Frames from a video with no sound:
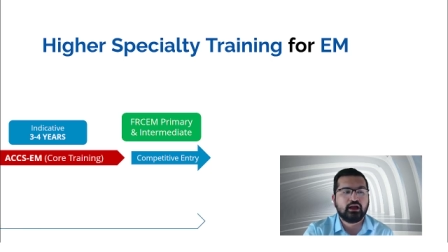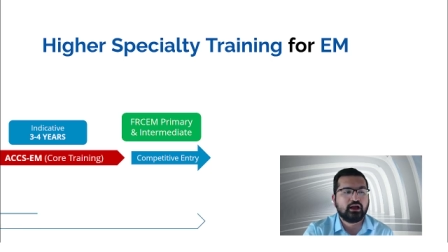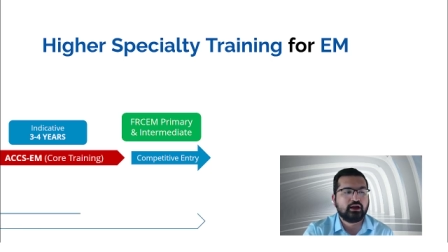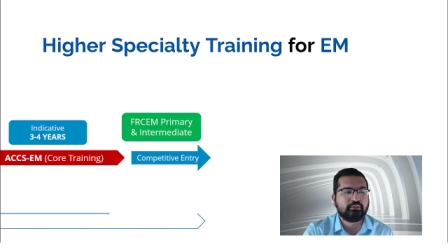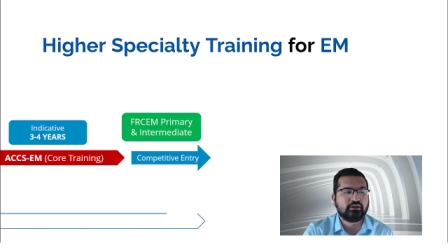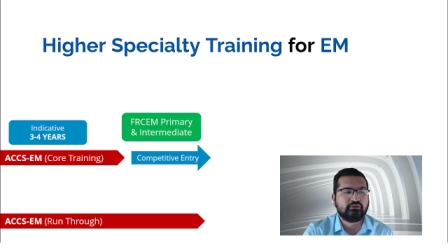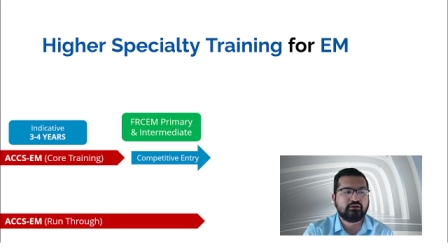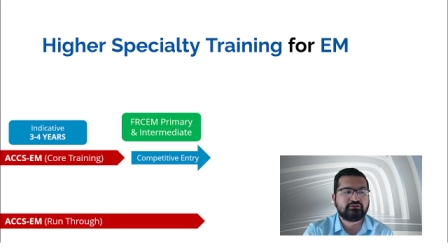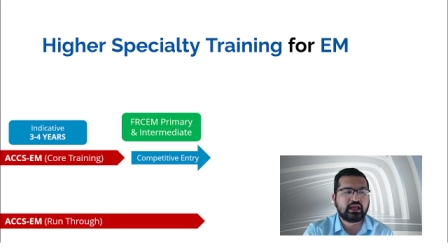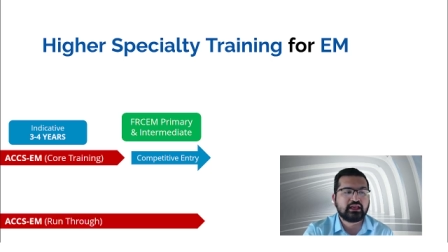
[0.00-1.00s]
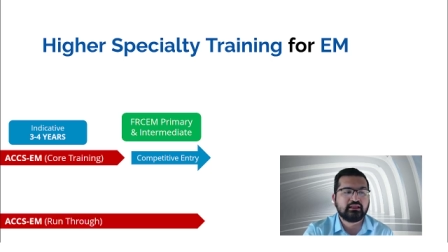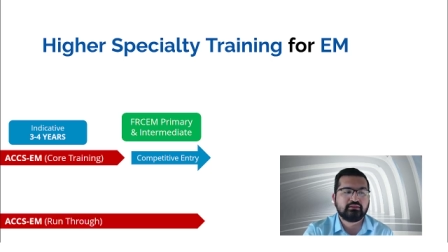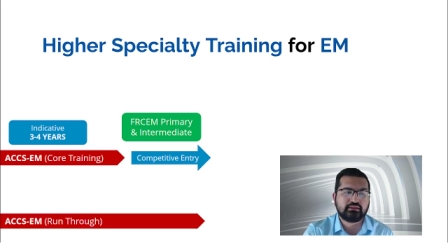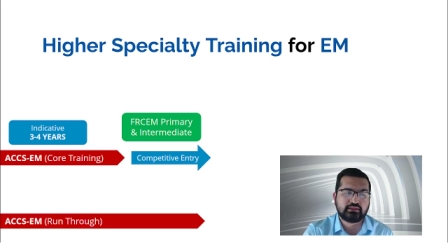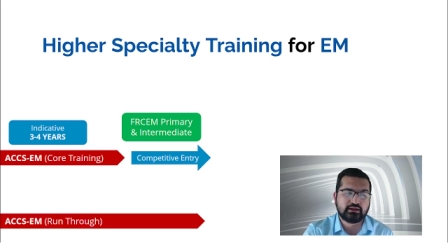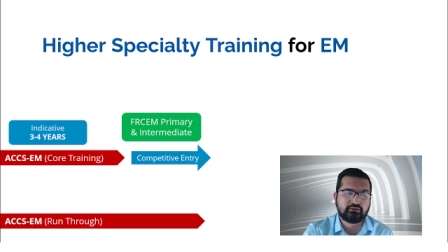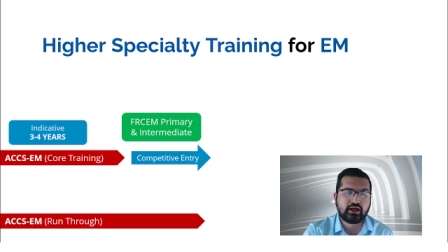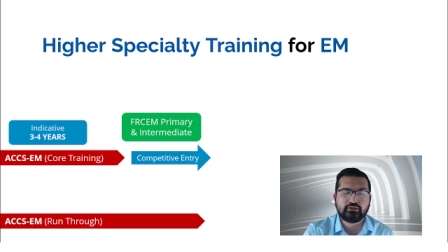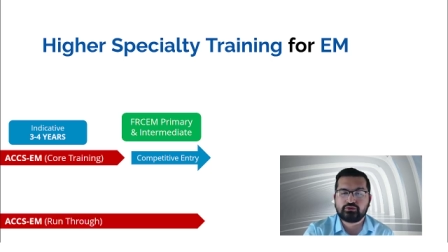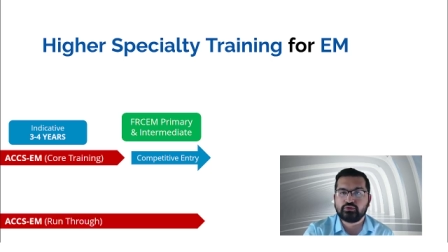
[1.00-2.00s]
But if you have taken the
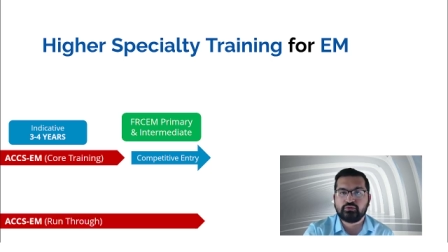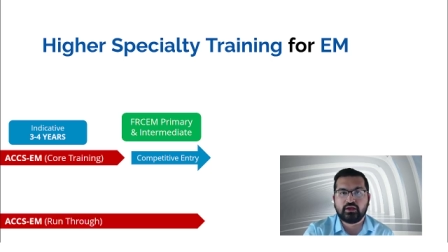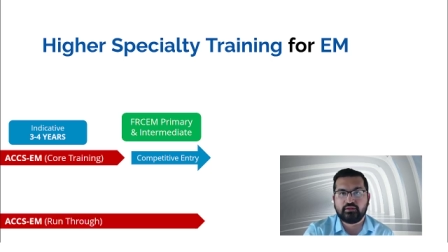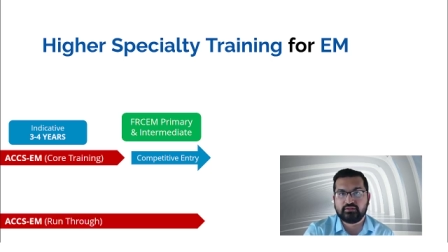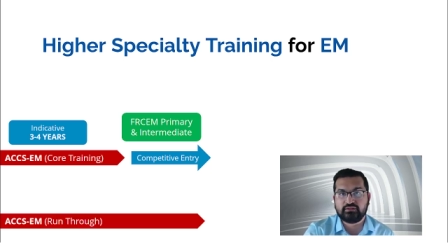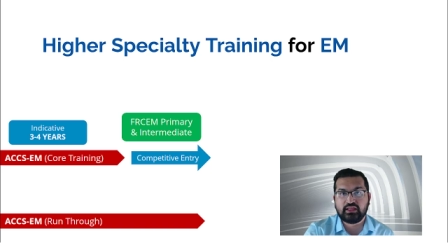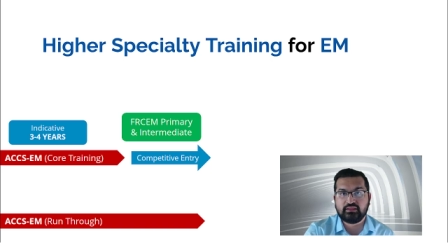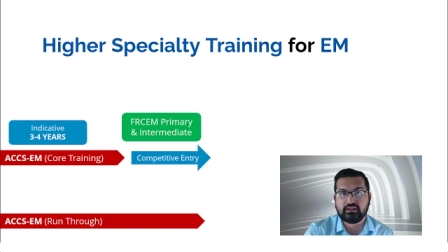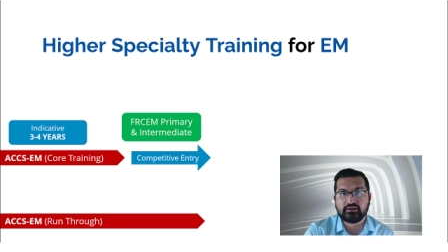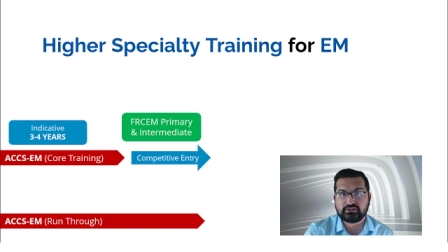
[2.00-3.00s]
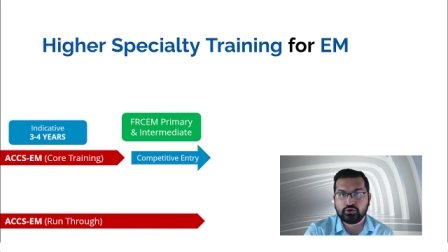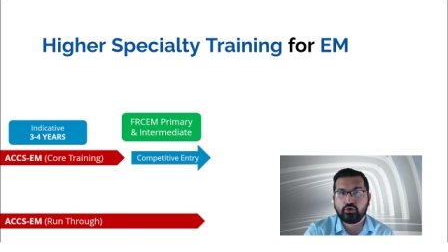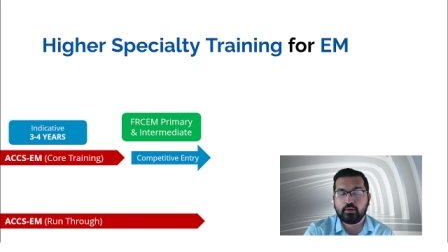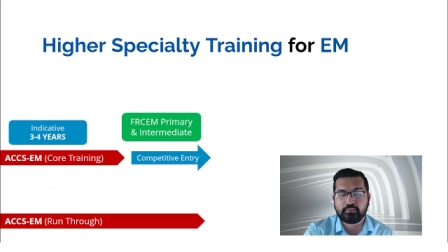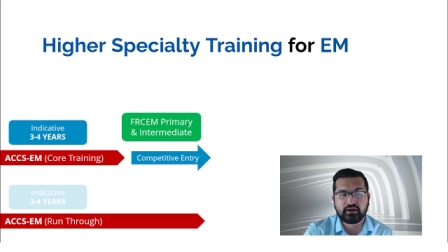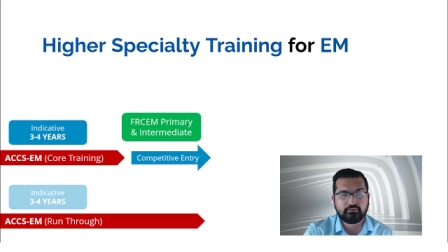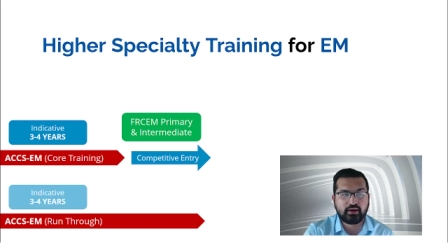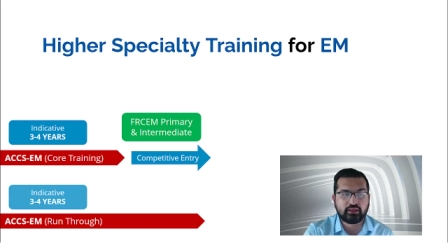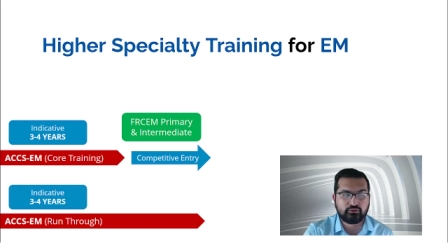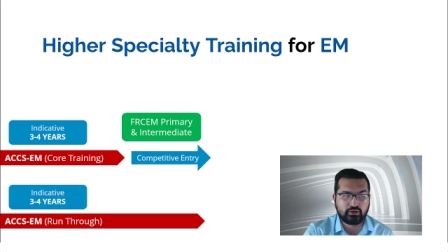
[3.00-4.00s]
round through, then, it, then there is no competitive
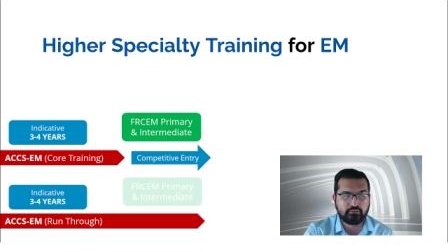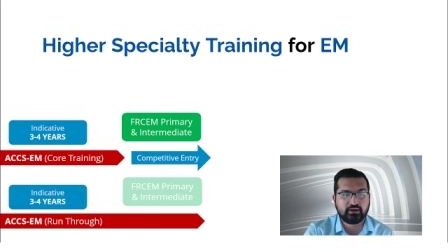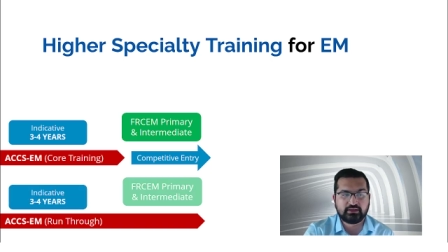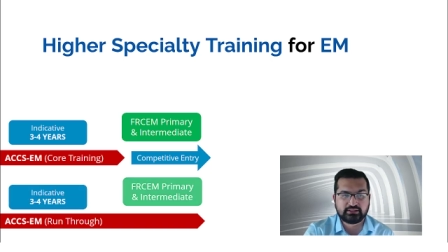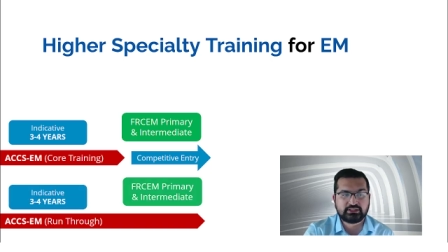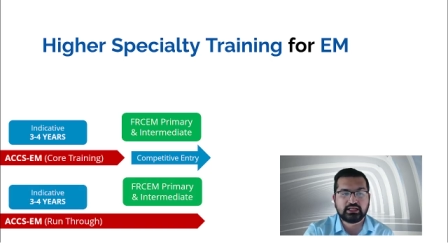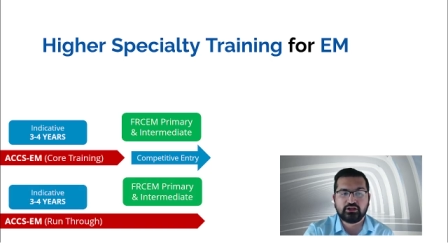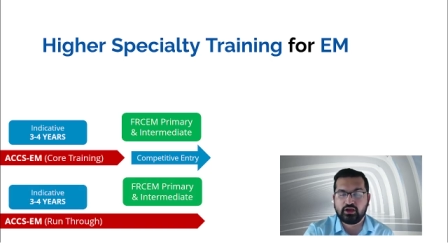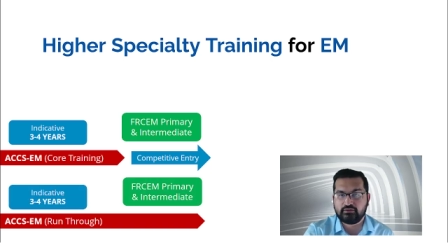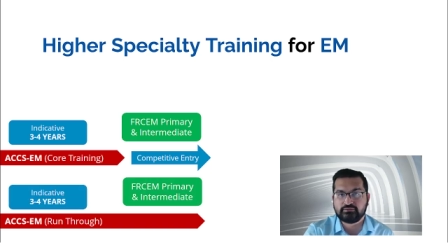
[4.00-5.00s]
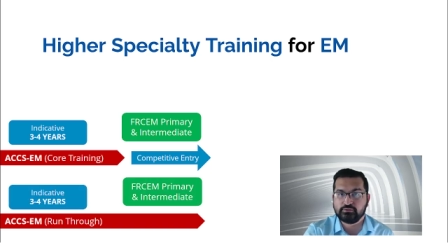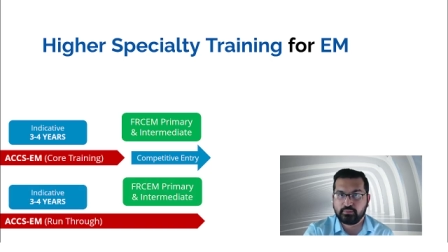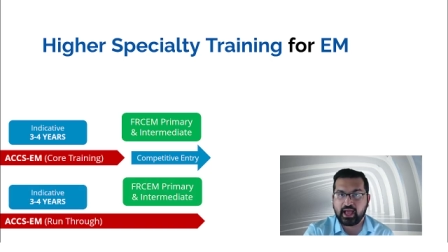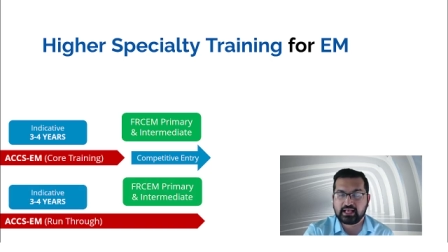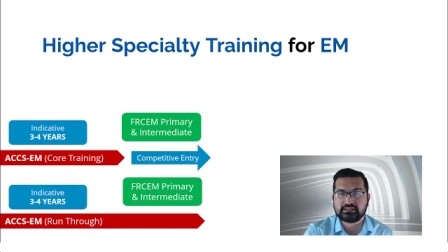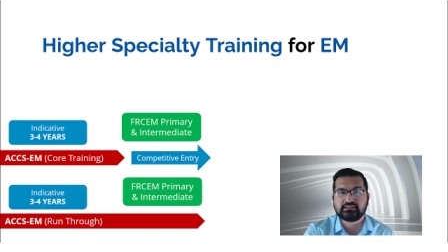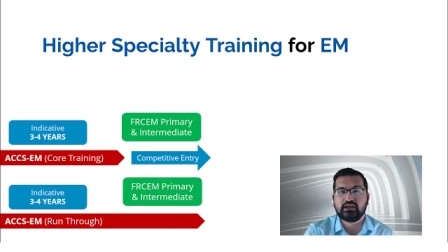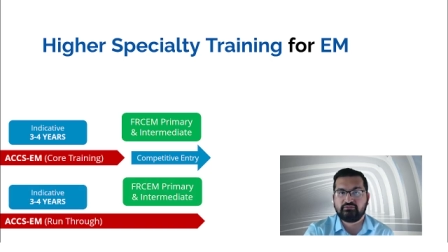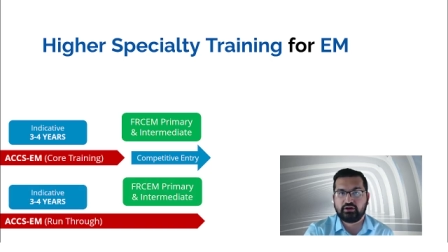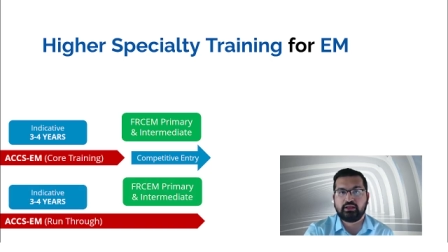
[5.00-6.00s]
pathway, but still you have to pass
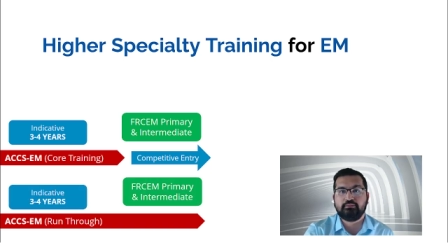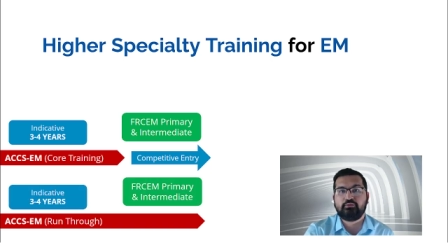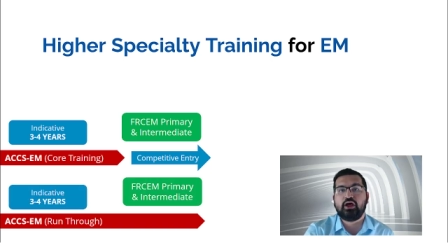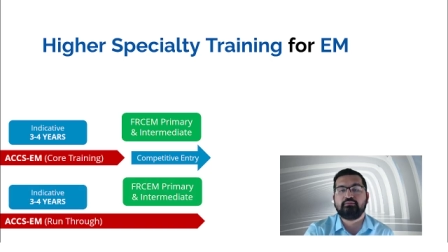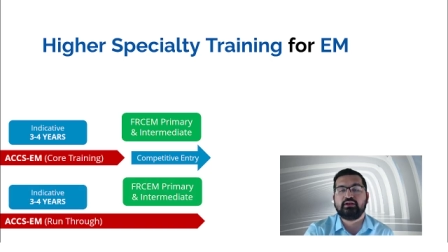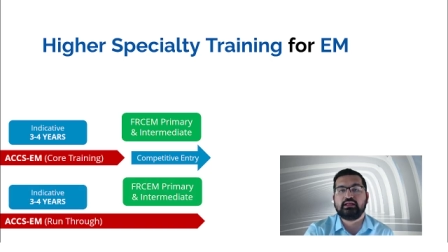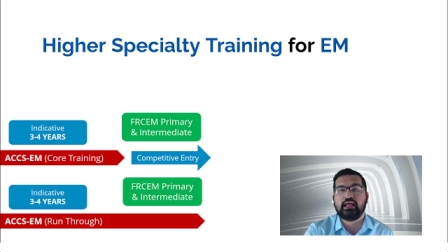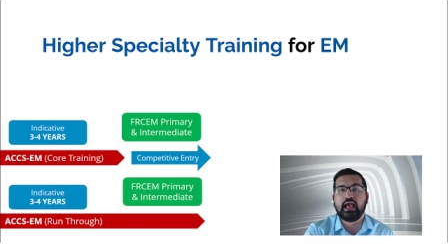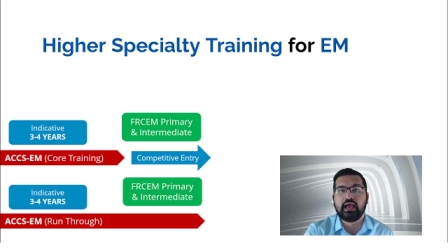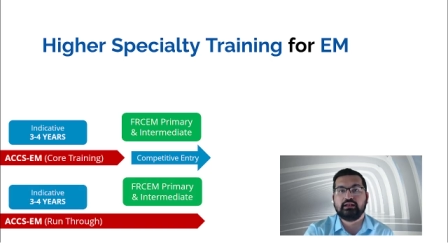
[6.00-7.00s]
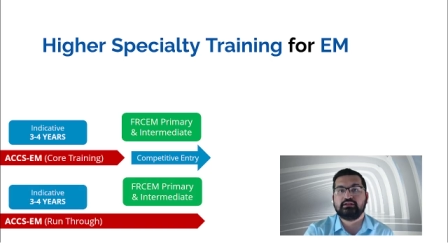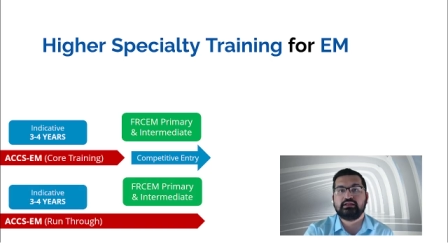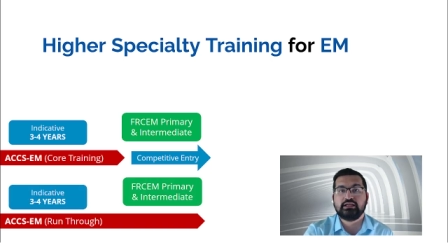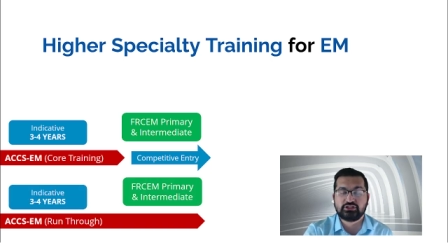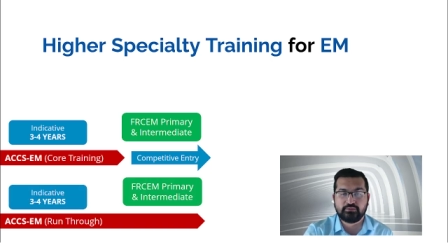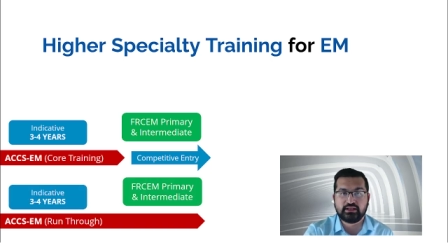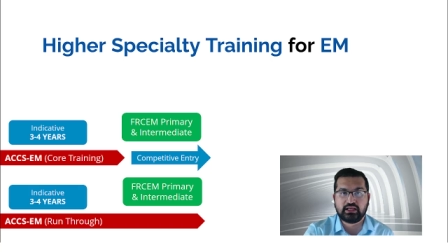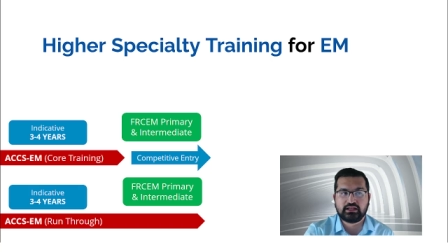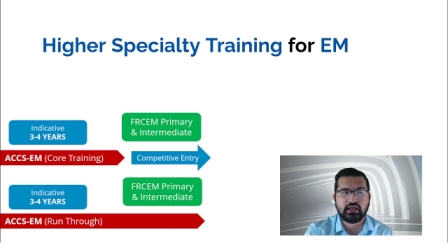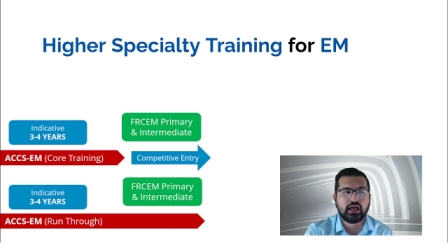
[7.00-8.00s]
FRCEM primary and intermediate.